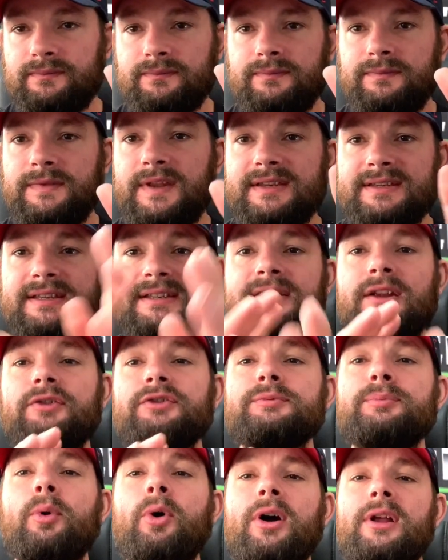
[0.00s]
this is no
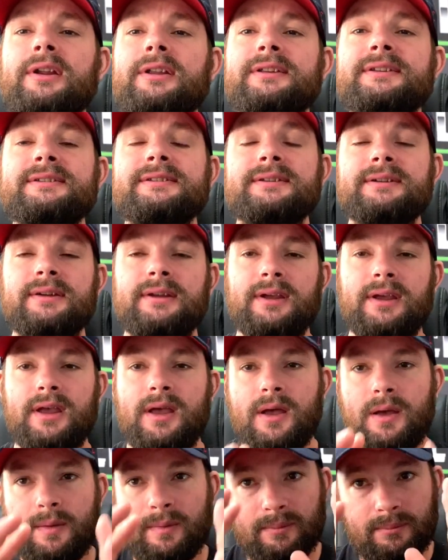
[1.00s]
spoilers.
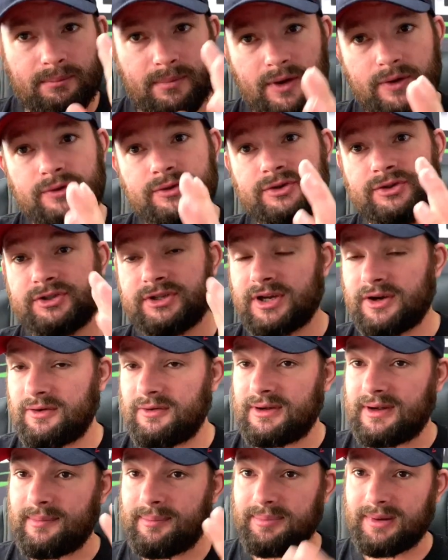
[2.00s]
Most
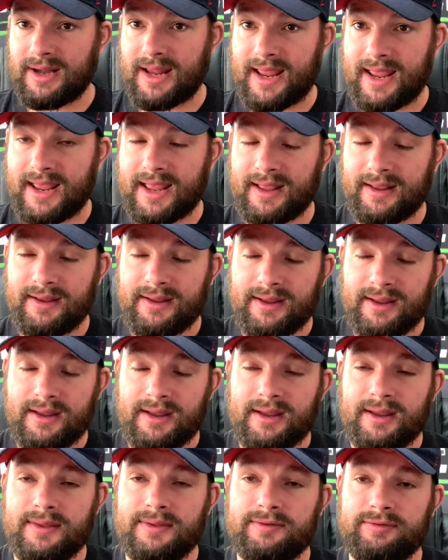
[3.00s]
Tyranid player
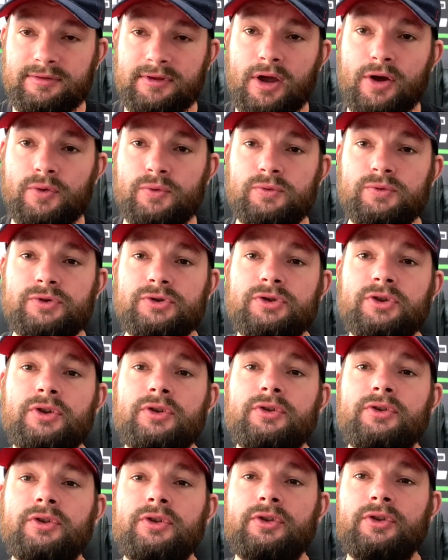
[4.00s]
knows
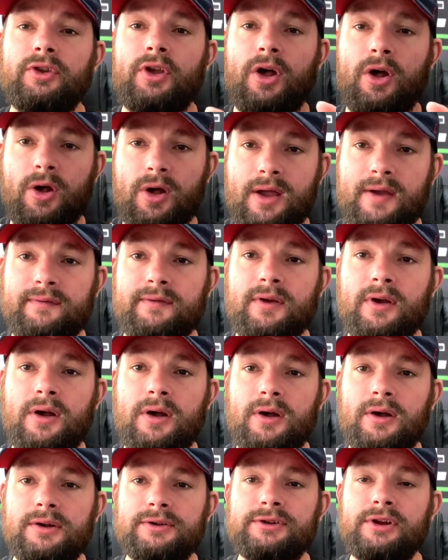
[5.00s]
that the Hive
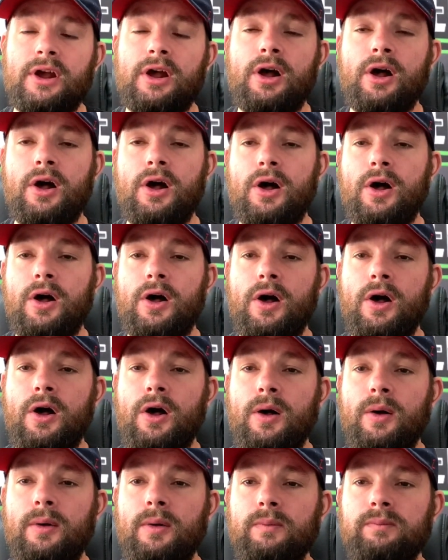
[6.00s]
Guard
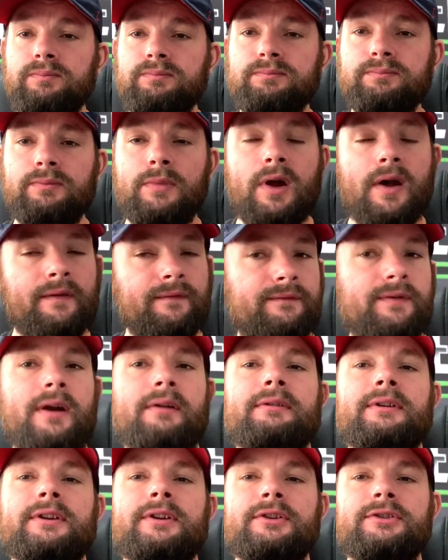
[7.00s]
are a
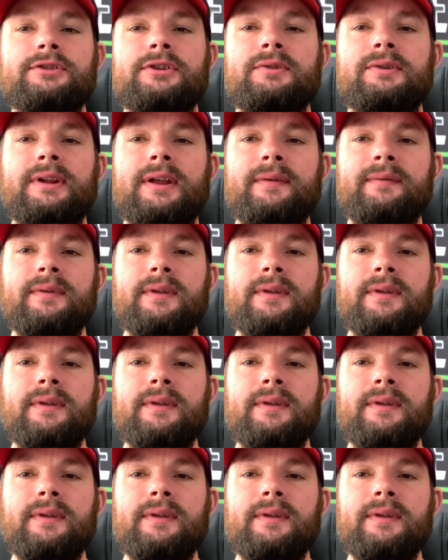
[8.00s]
very good unit.